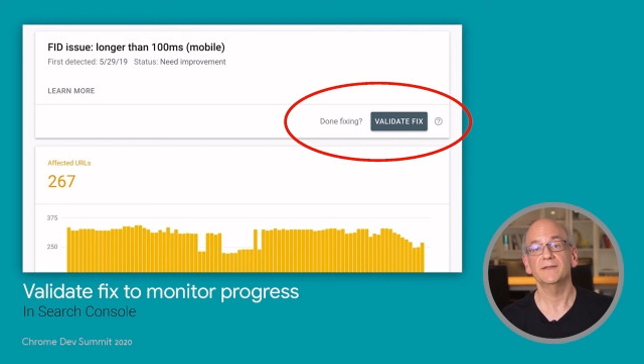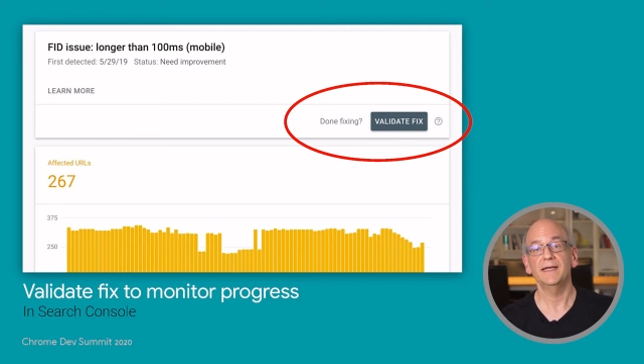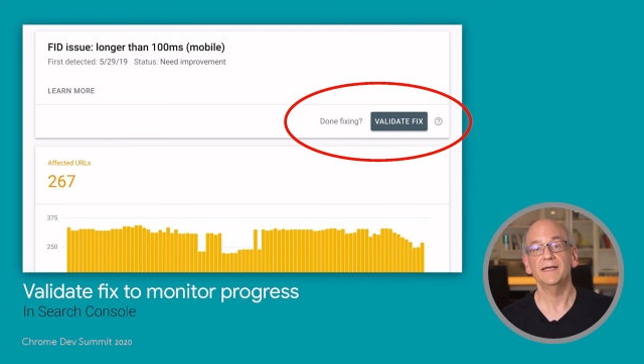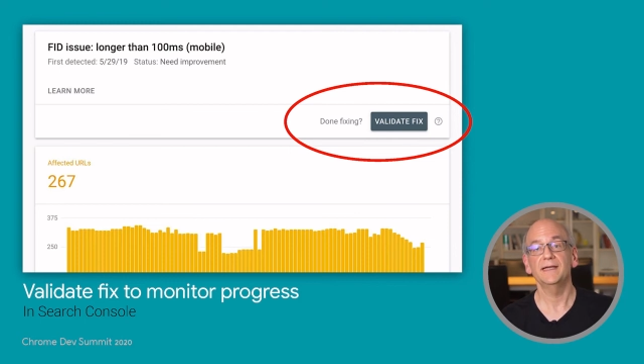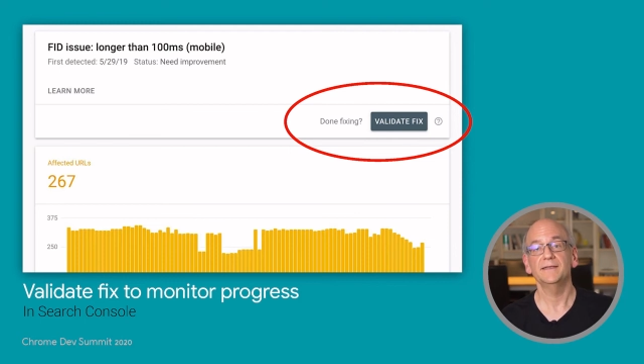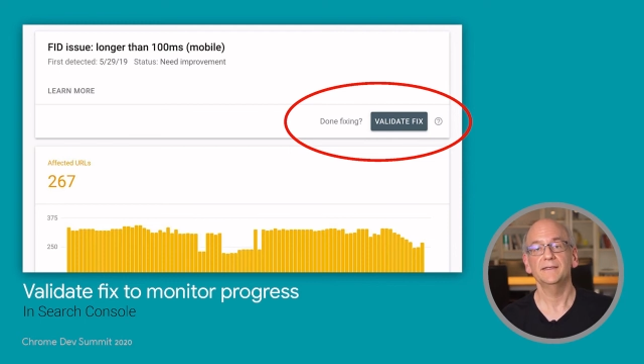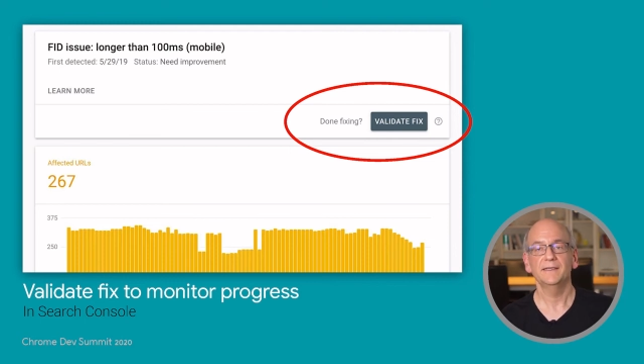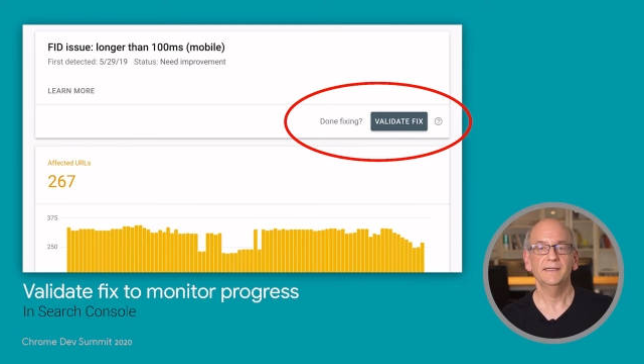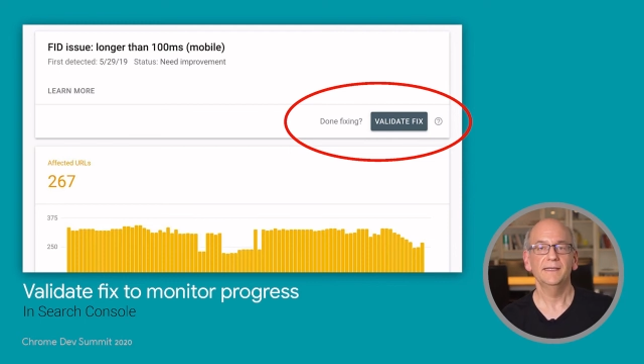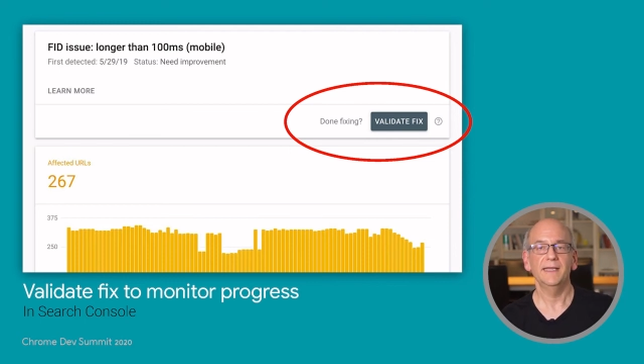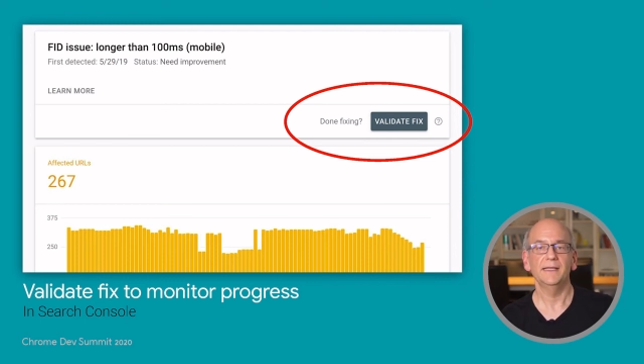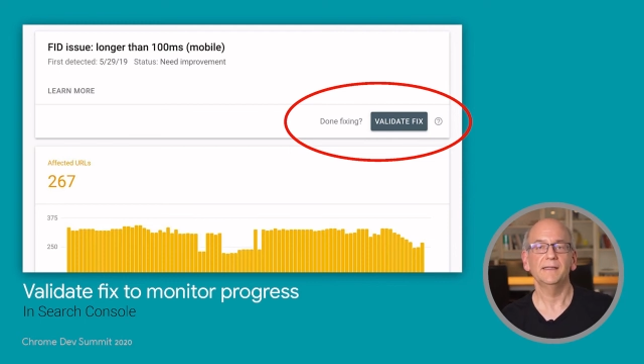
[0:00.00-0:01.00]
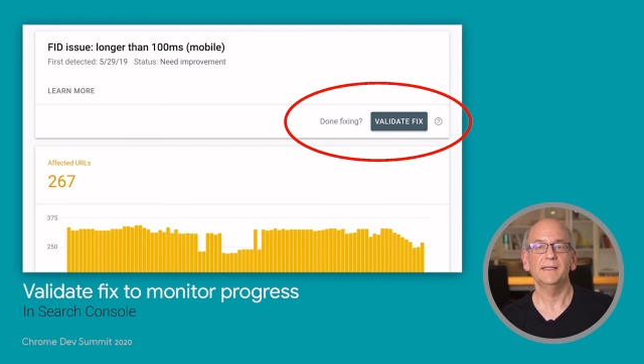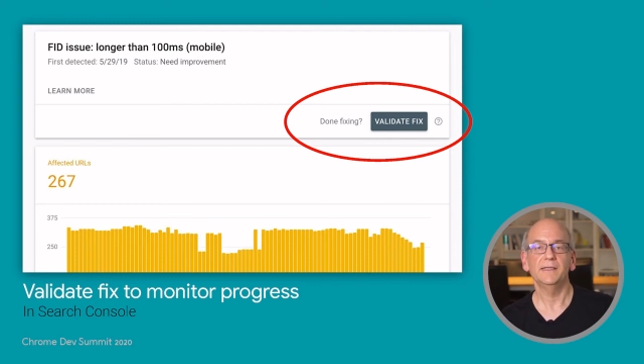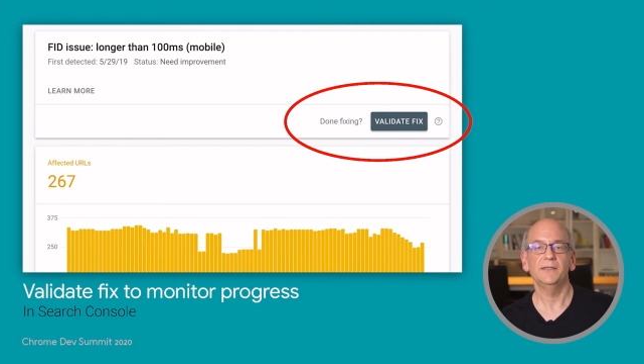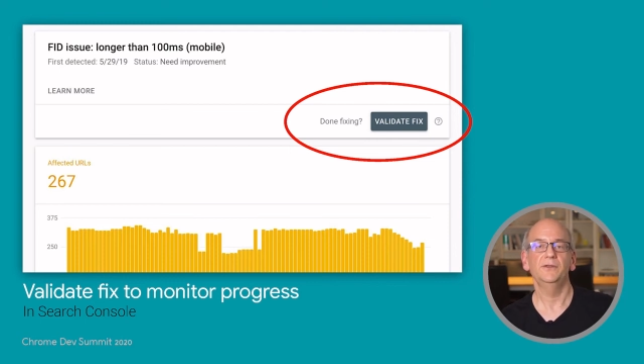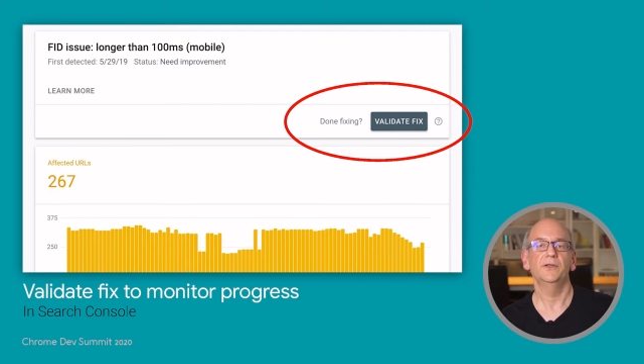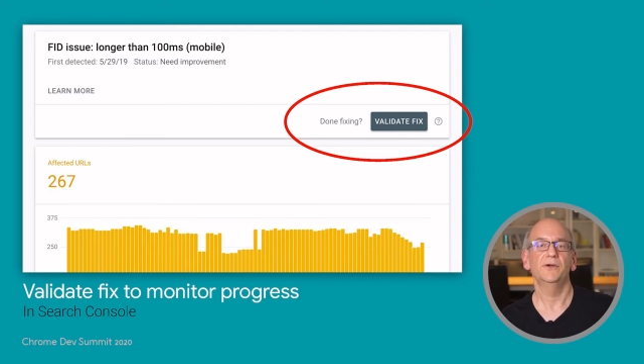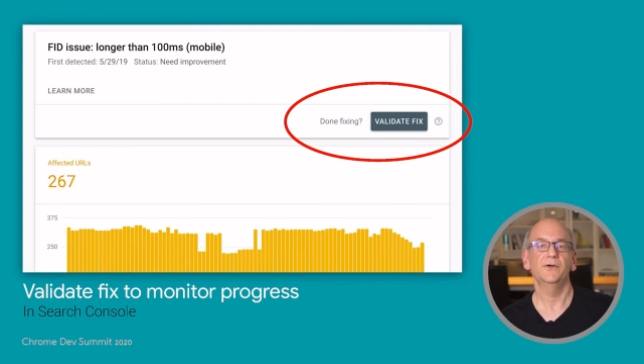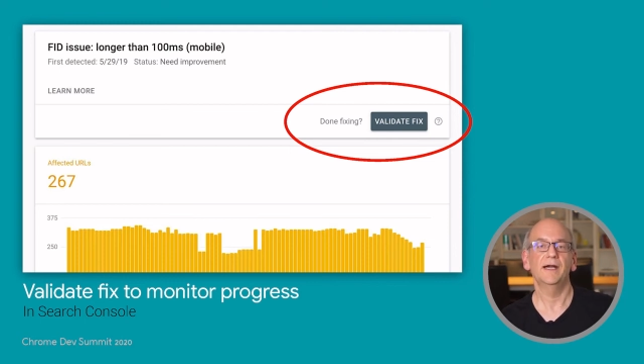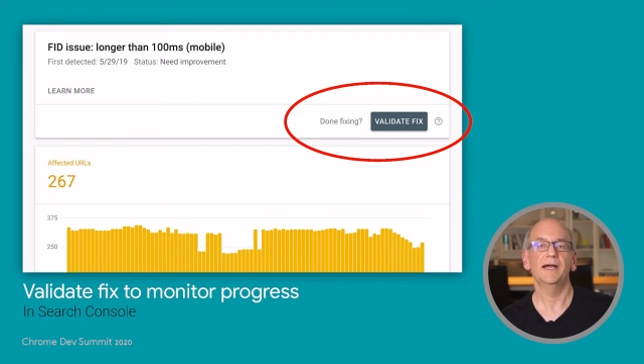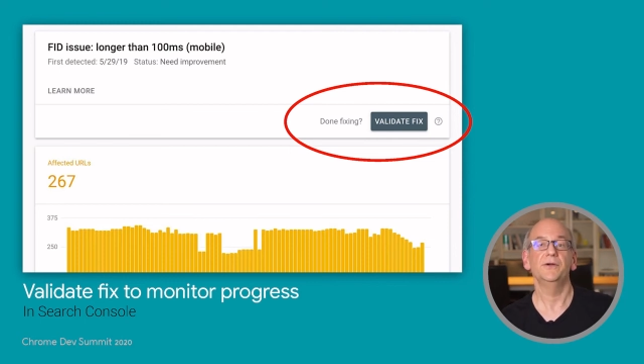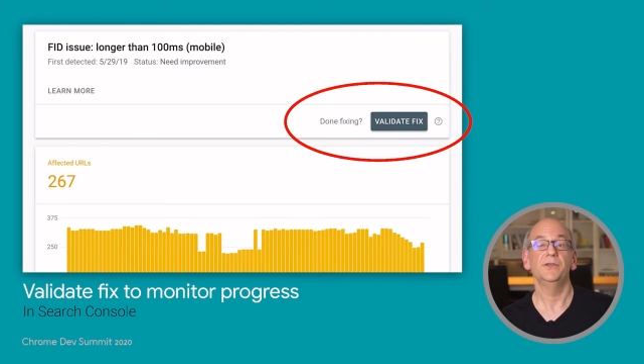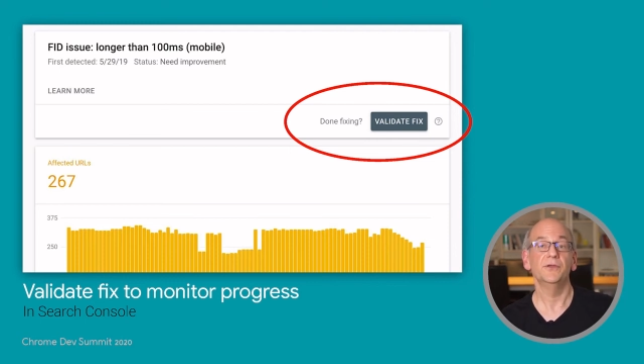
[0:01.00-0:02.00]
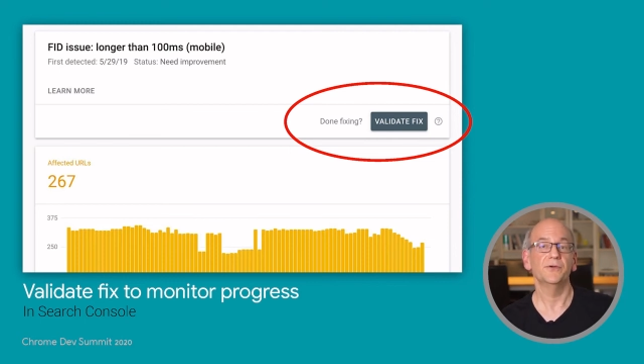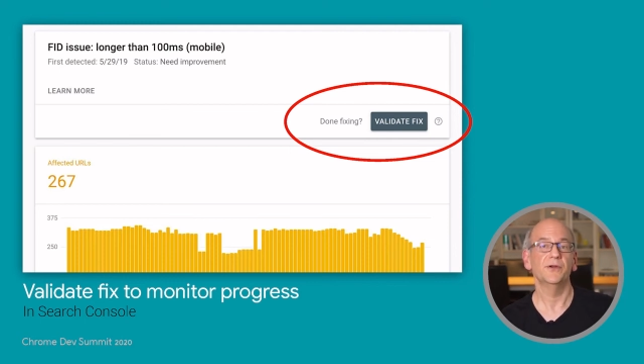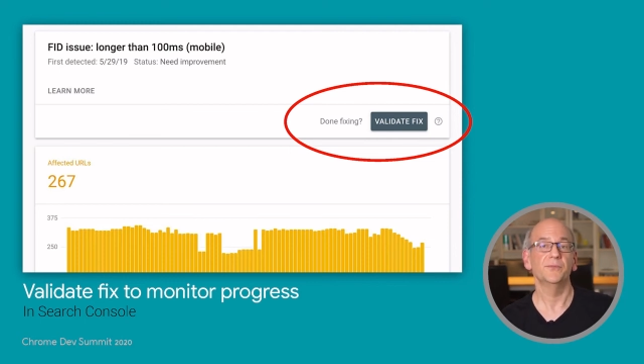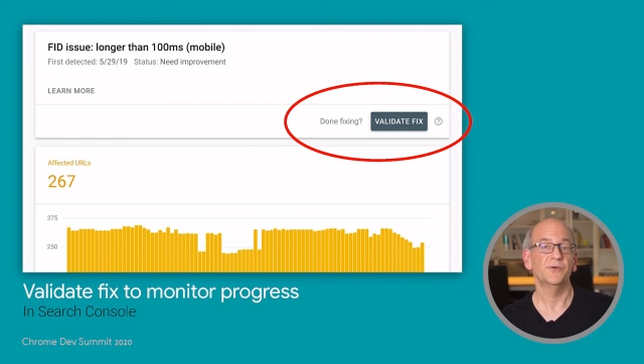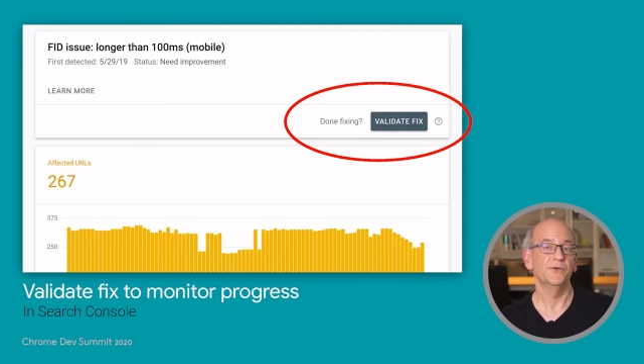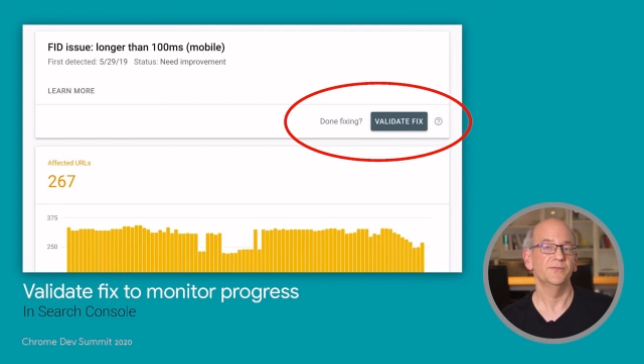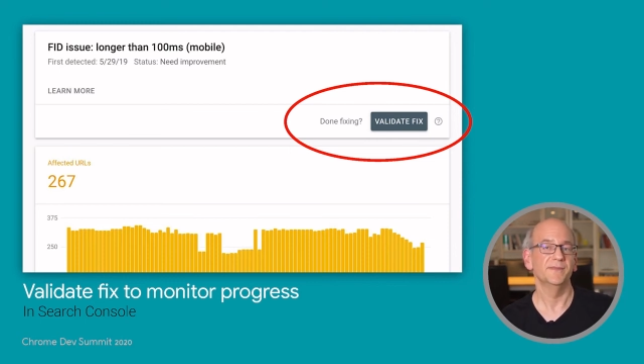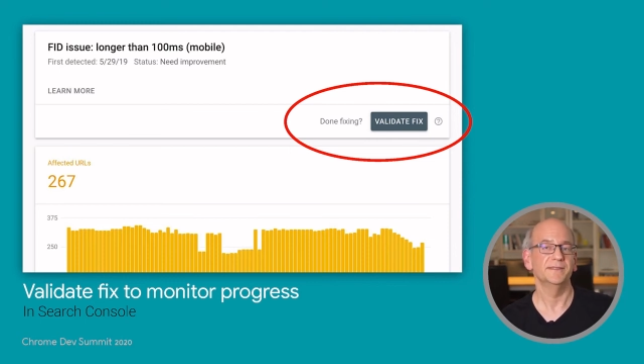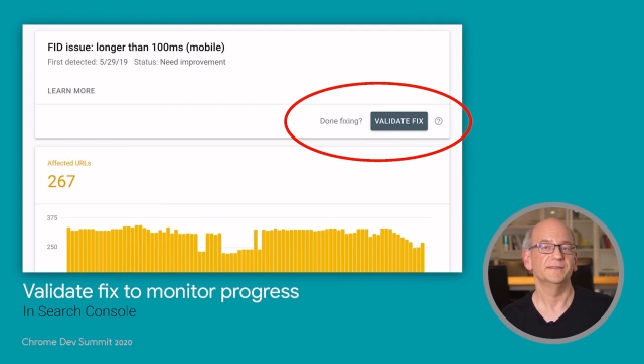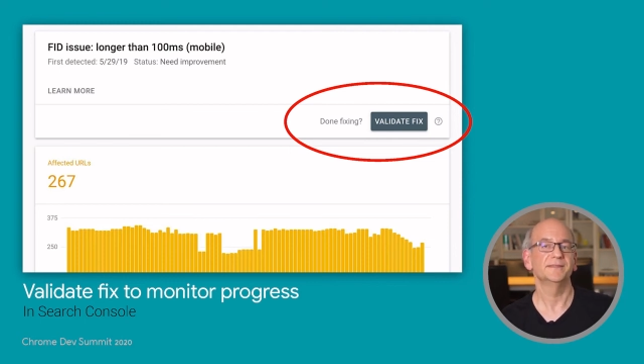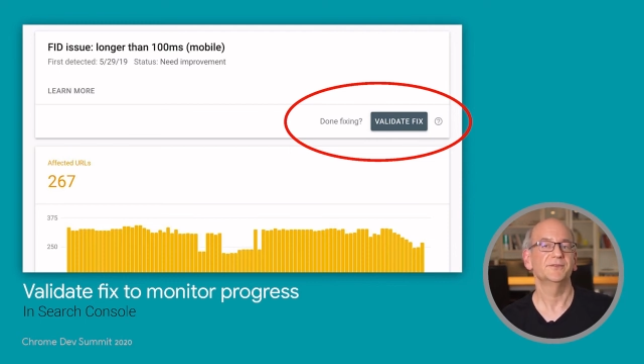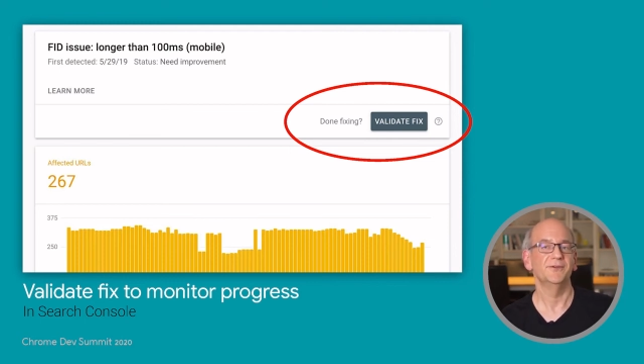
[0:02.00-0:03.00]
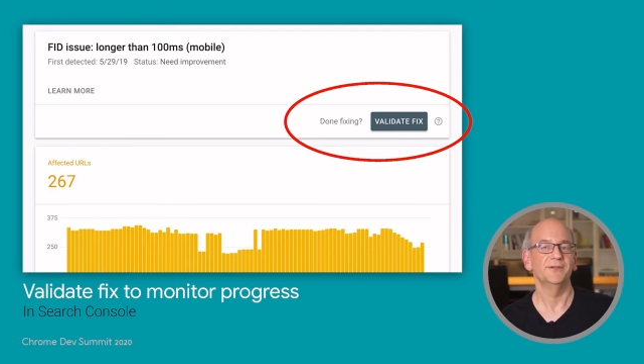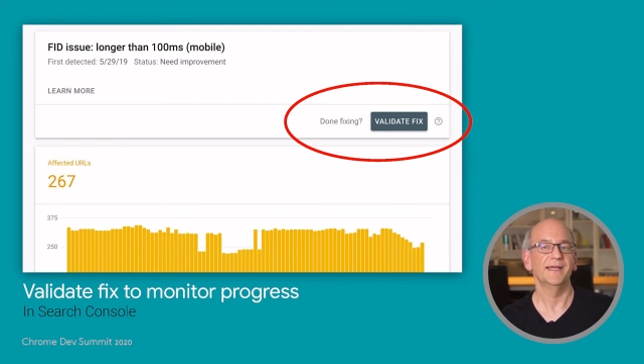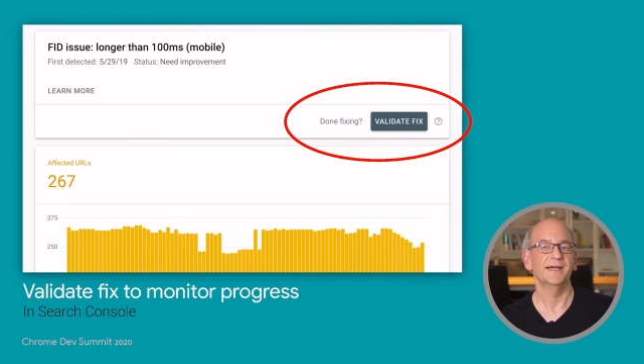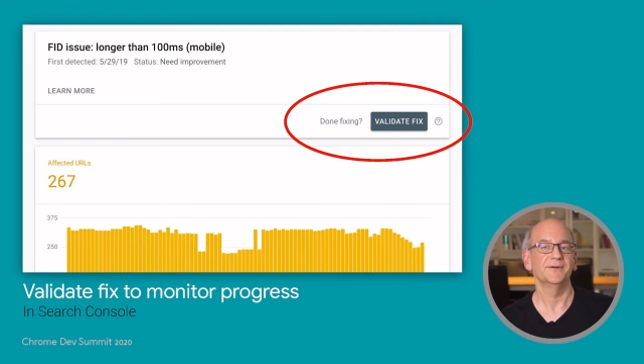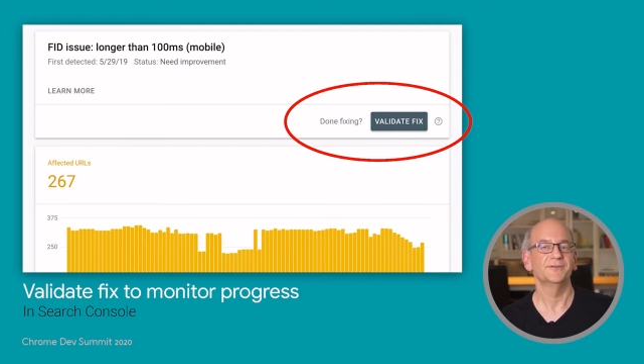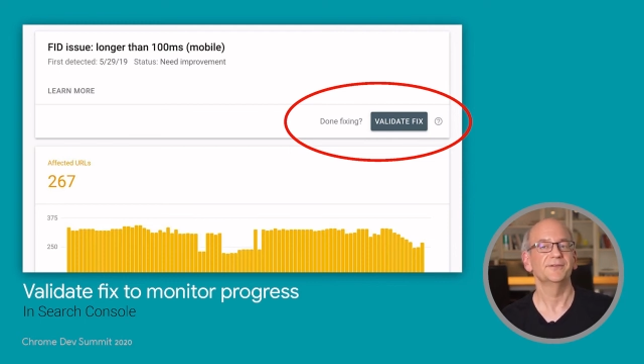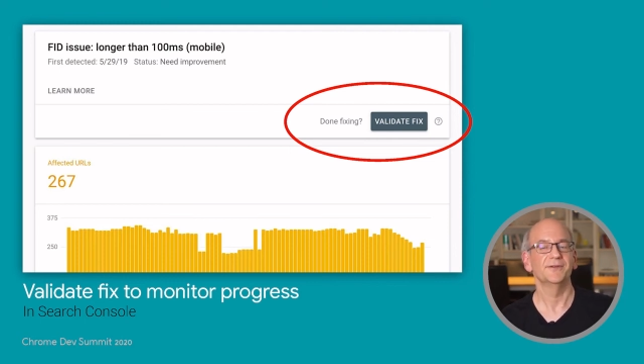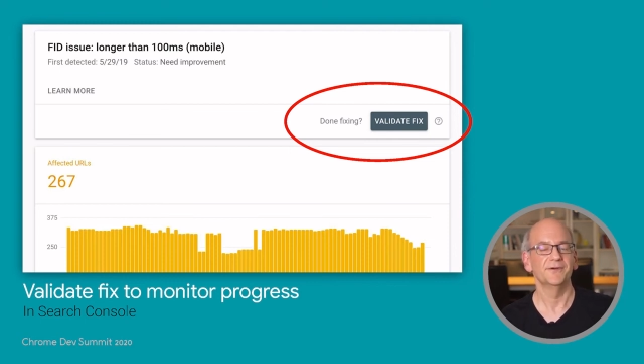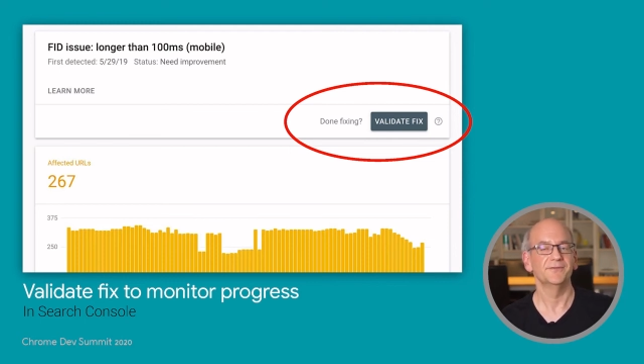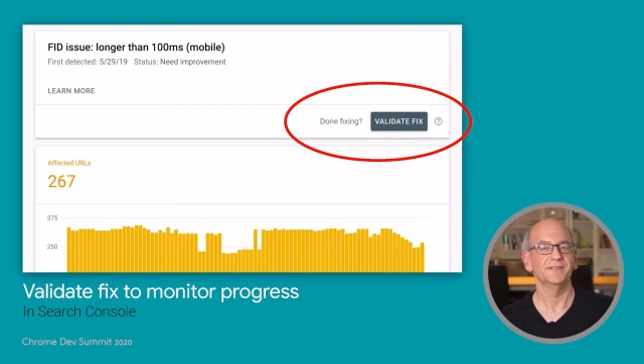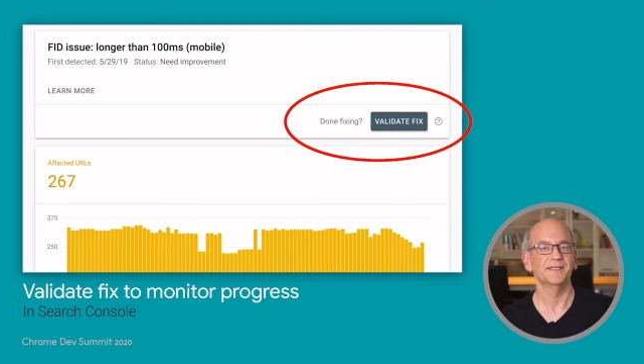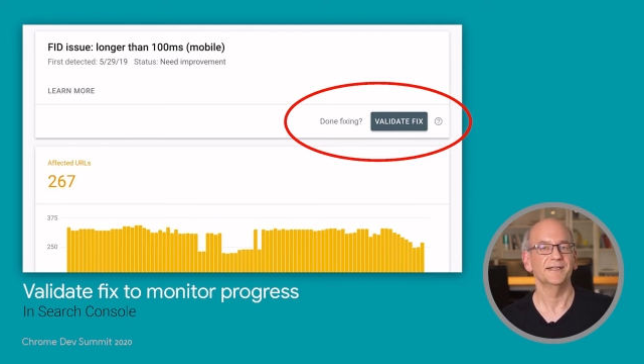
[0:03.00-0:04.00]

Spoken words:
flagged and let you know how your improvements turned out over